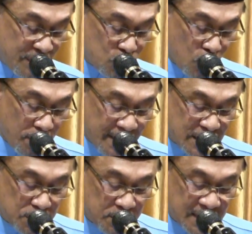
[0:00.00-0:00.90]
views on
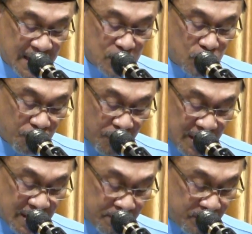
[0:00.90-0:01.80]
matters pertaining to
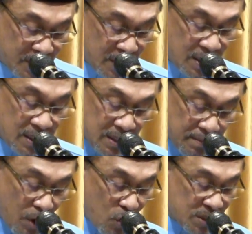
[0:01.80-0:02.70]
freedom,
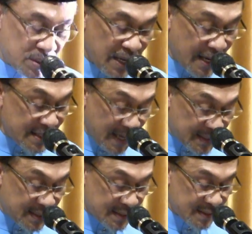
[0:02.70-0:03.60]
democracy, and
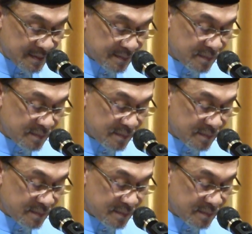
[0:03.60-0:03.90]
justice.